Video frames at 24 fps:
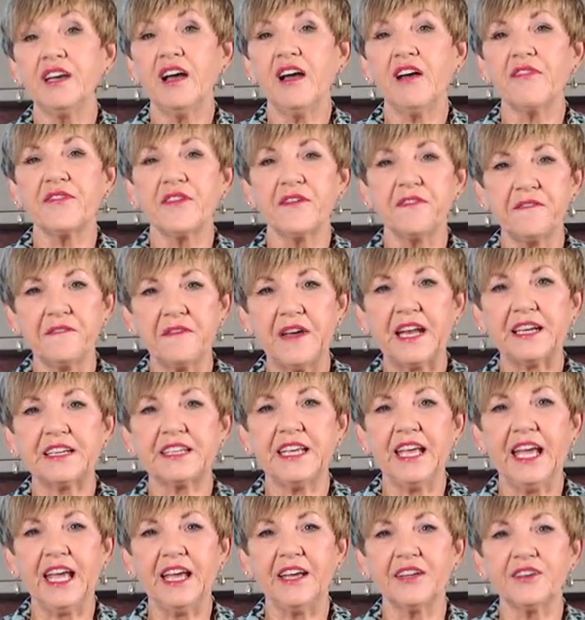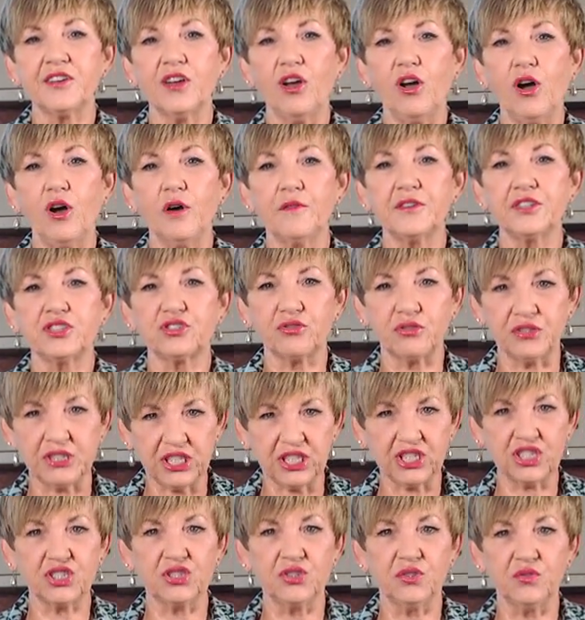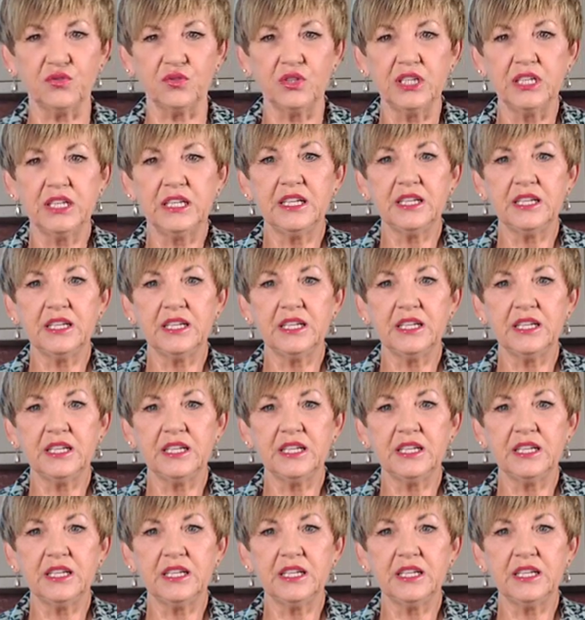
of the fat count of a traditional